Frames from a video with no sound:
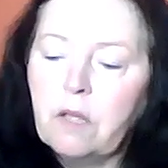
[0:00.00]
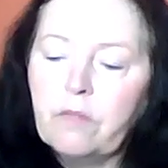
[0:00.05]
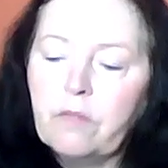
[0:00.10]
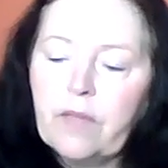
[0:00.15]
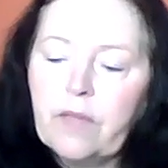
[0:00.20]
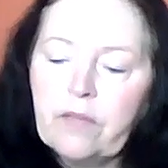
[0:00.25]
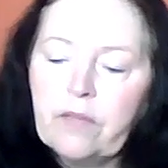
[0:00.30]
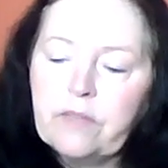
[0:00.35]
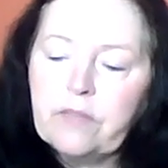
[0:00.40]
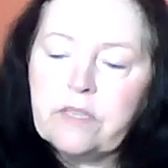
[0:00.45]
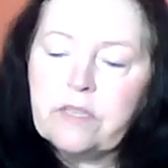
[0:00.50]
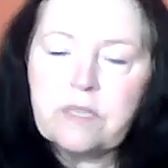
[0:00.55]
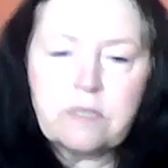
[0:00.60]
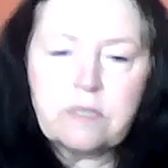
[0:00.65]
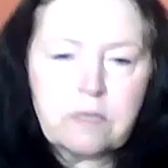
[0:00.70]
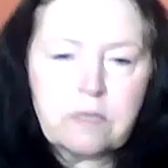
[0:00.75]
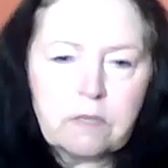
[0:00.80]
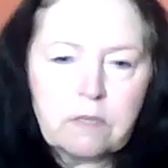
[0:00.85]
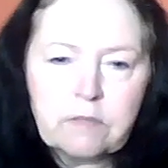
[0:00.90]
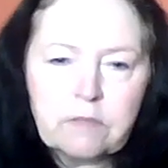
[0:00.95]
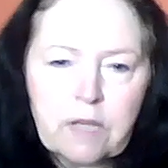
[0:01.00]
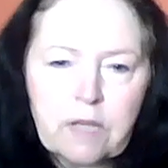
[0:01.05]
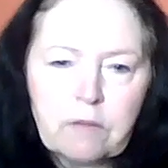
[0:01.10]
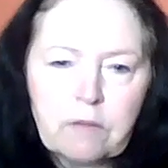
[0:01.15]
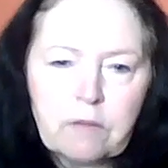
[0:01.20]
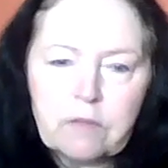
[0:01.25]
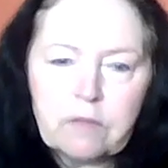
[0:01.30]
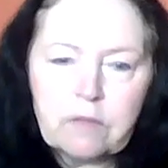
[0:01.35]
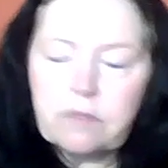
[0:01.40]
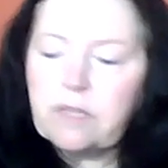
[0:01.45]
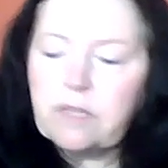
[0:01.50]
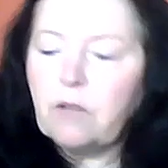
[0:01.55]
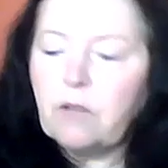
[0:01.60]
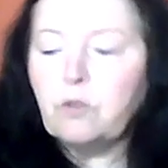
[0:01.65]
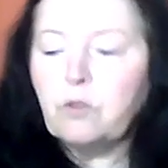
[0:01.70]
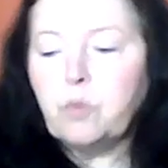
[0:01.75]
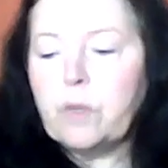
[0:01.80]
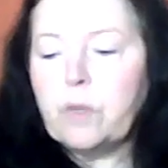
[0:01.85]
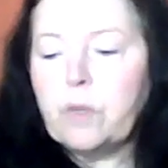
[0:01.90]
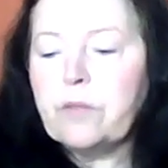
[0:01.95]
that this is
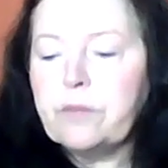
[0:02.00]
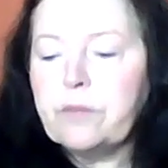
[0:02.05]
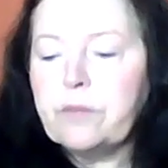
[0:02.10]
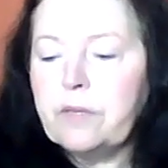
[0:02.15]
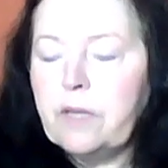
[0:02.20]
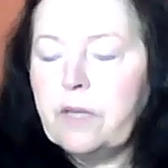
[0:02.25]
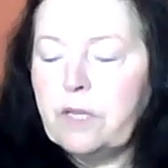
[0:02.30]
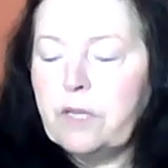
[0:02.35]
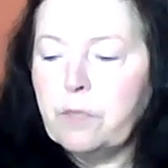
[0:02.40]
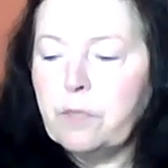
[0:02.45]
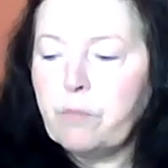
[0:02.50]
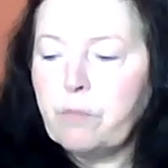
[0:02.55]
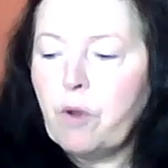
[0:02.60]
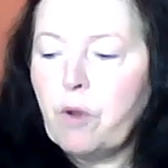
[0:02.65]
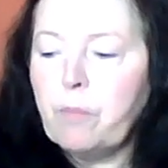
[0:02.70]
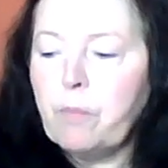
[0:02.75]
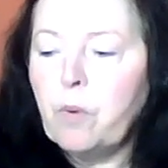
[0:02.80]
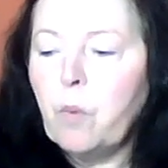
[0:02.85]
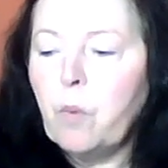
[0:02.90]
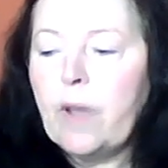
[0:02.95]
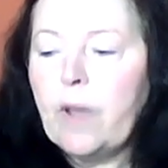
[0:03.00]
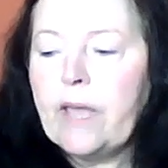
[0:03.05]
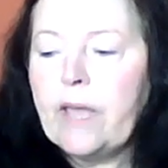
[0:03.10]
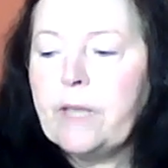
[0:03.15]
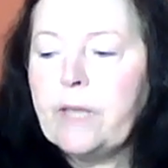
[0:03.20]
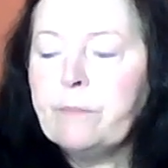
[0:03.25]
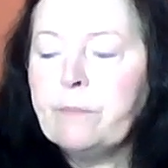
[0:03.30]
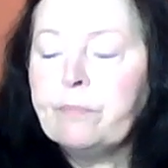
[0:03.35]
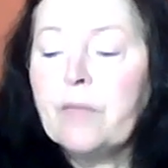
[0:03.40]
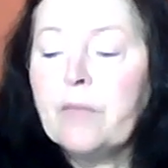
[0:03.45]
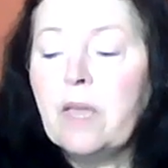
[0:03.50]
dealt with in the proper way.